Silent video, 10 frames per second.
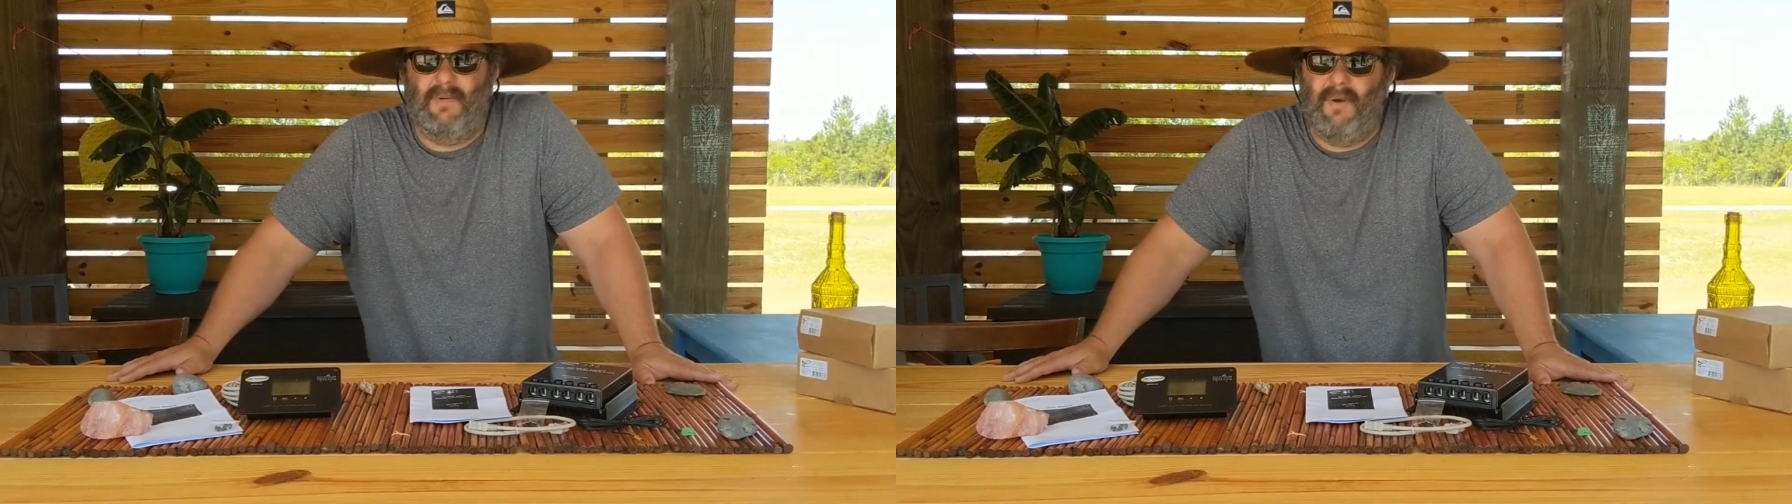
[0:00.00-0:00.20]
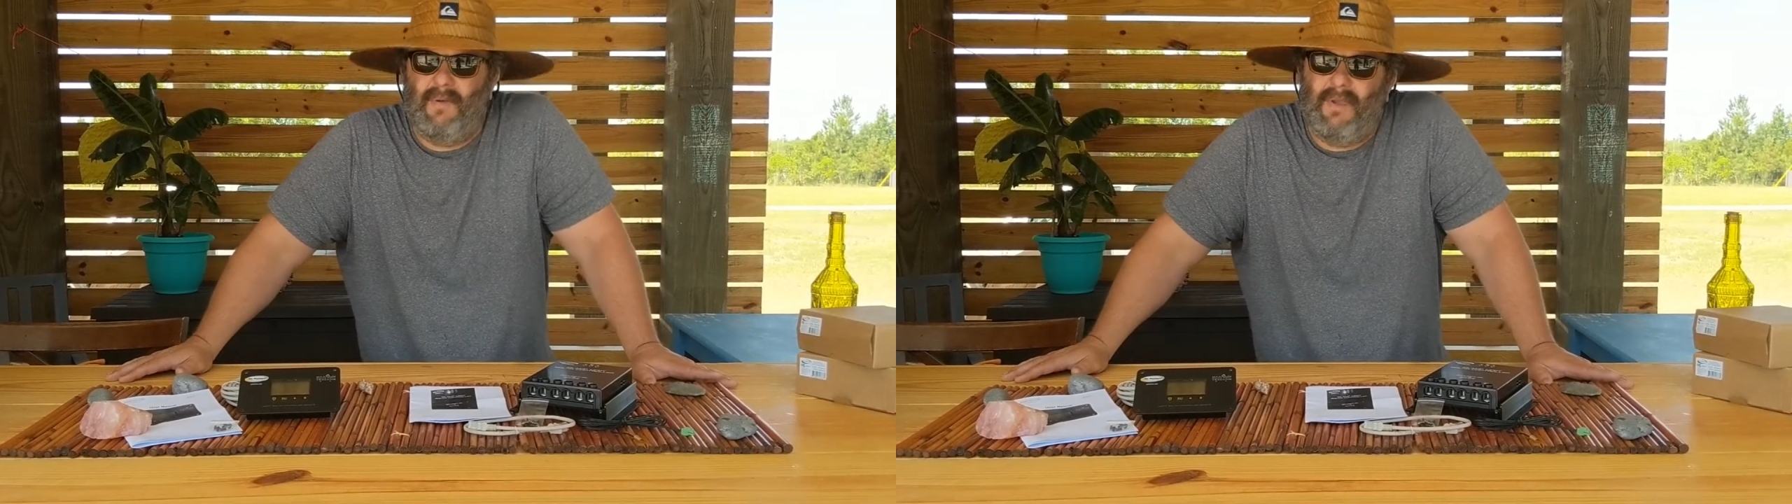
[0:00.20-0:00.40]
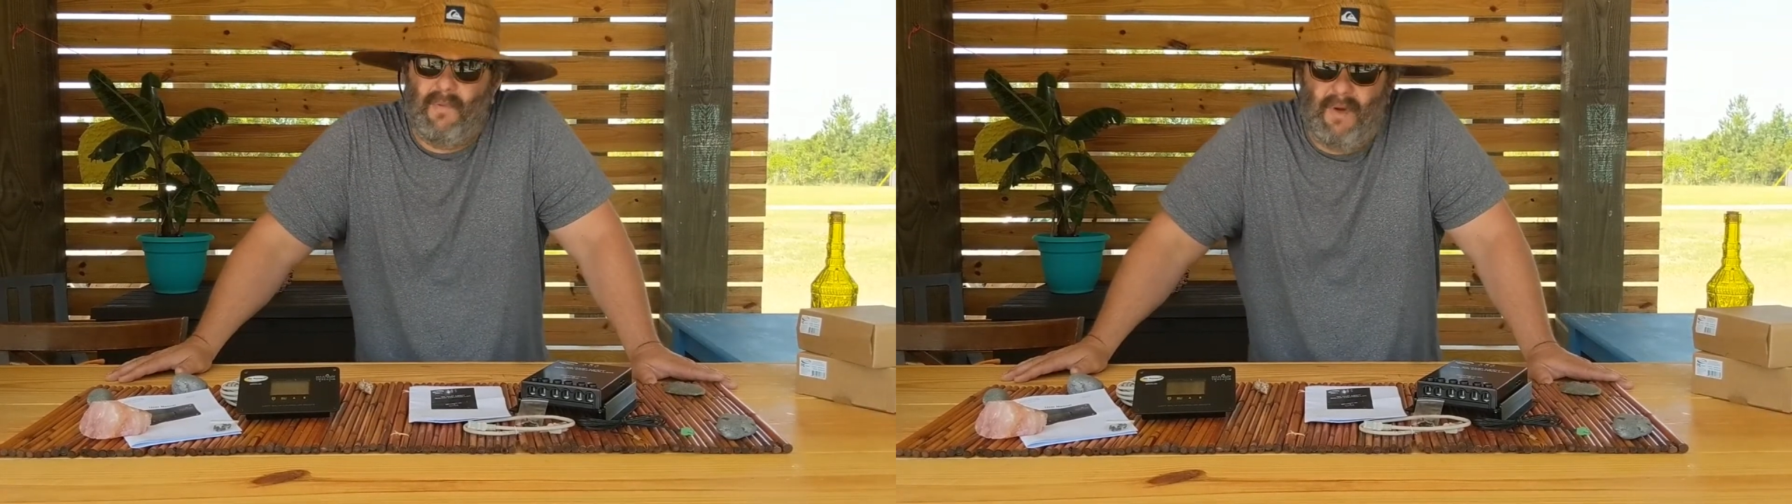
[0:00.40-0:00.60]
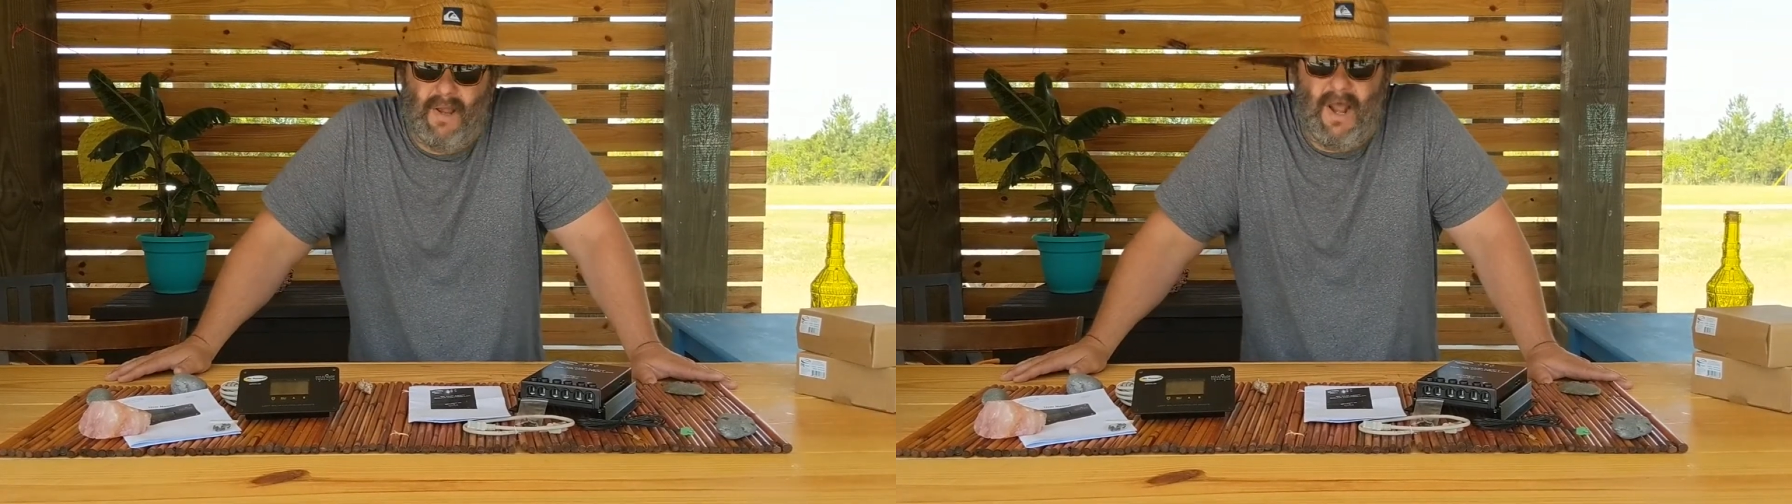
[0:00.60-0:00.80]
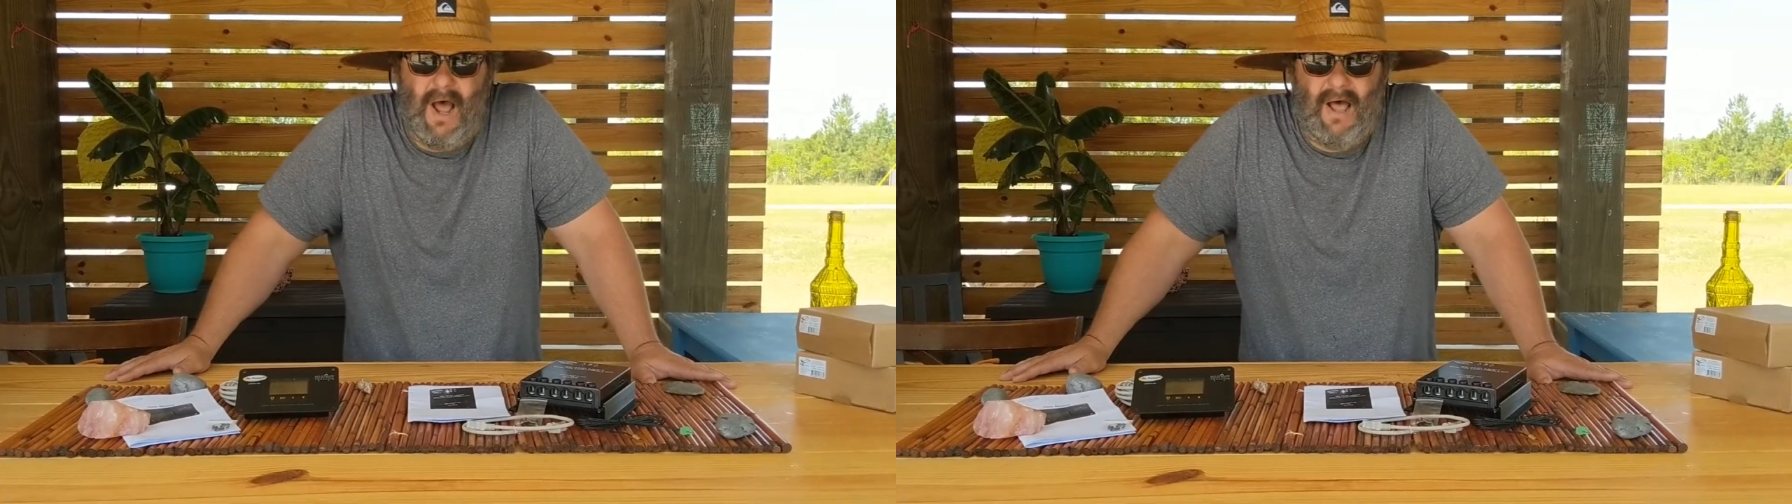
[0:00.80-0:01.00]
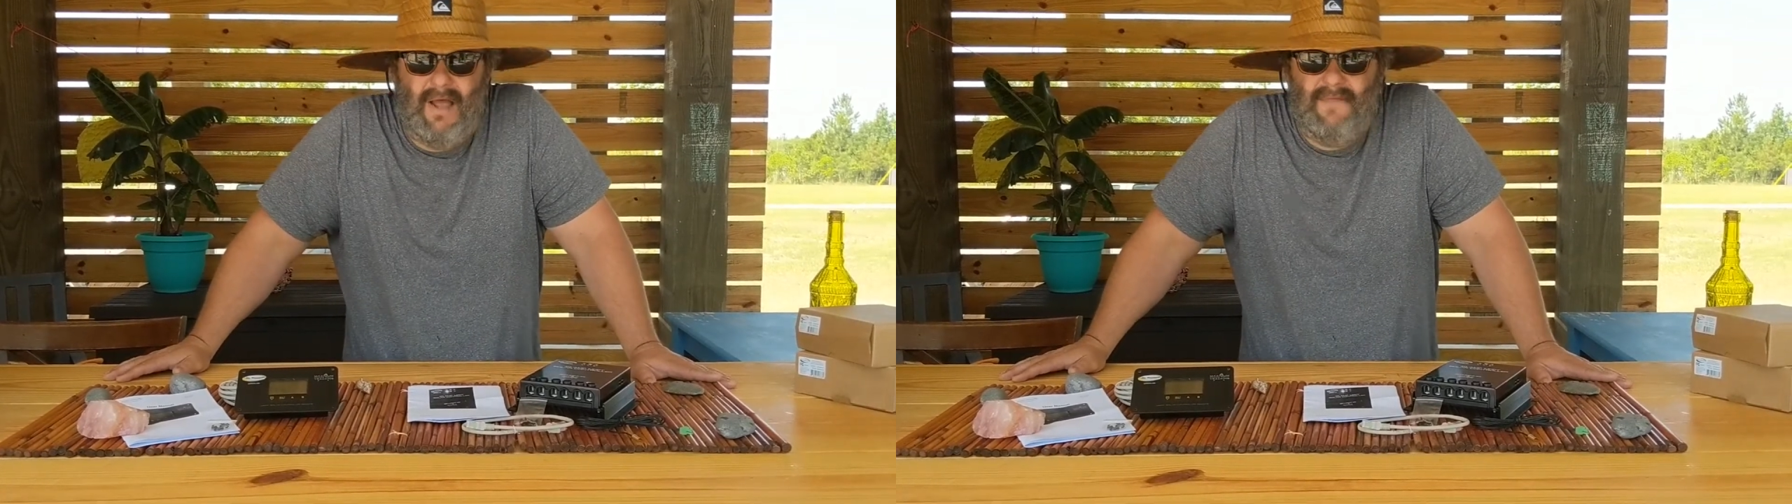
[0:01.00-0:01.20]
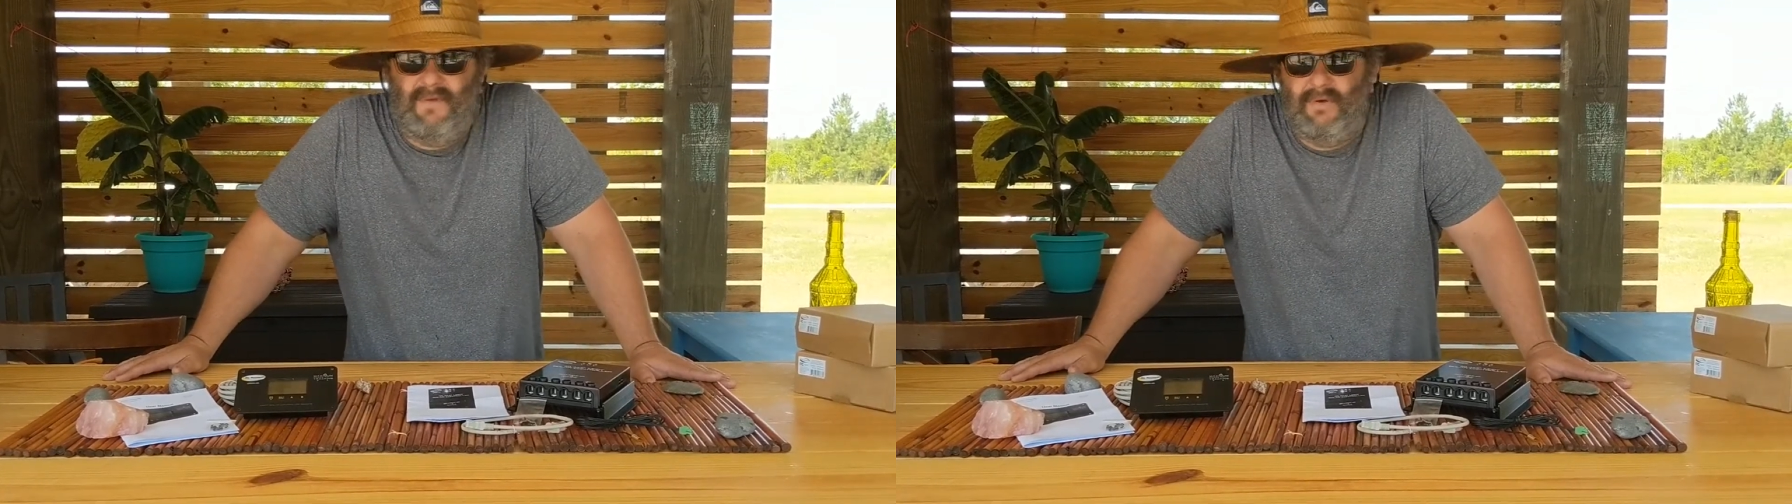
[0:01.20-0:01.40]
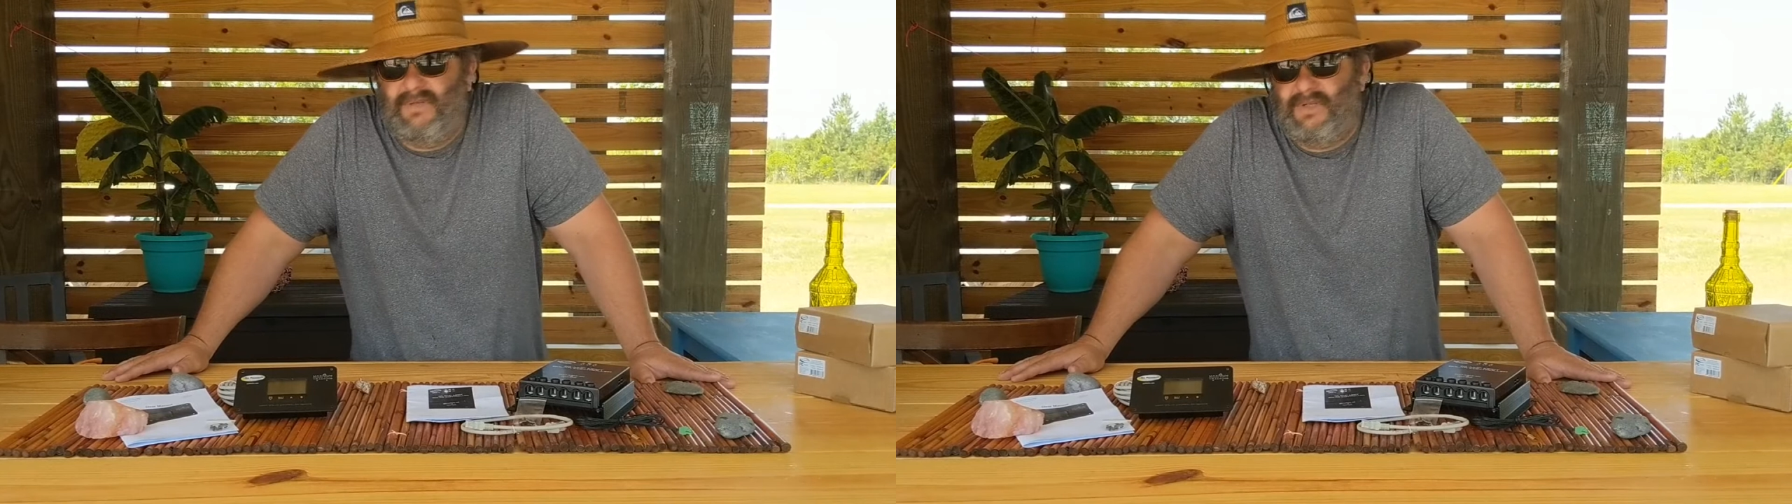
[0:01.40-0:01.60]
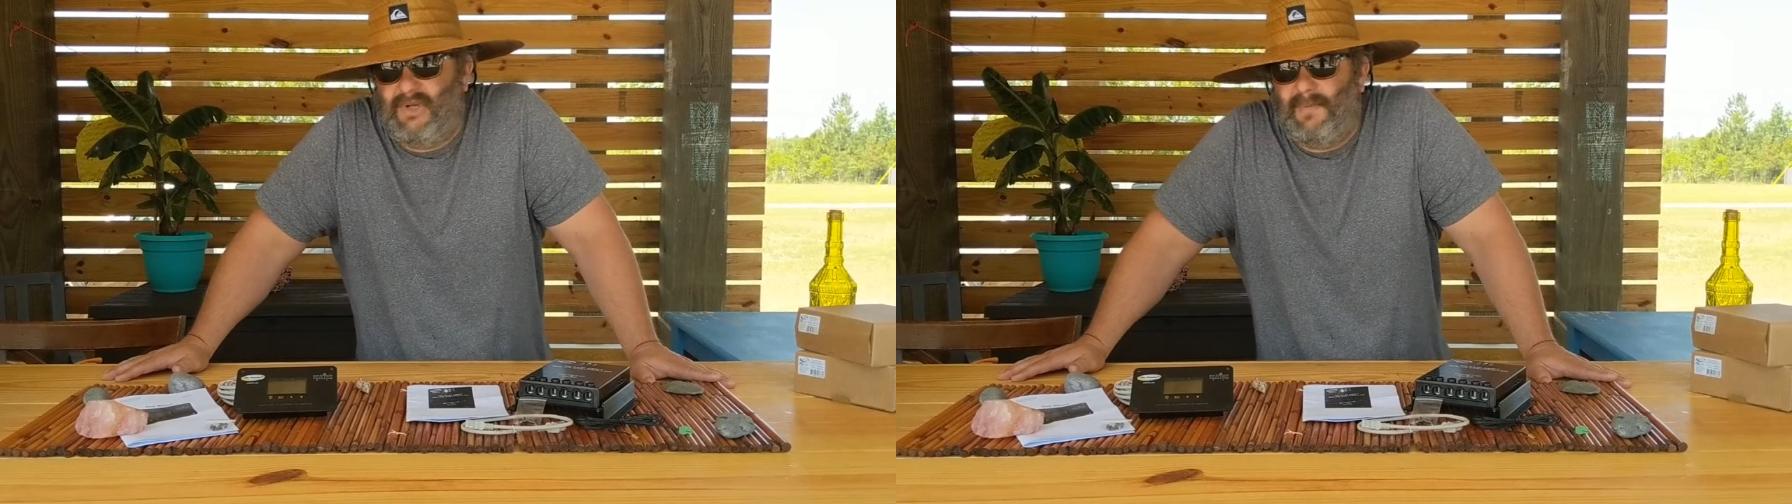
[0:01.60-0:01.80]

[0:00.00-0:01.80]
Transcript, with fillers: where we can run high voltage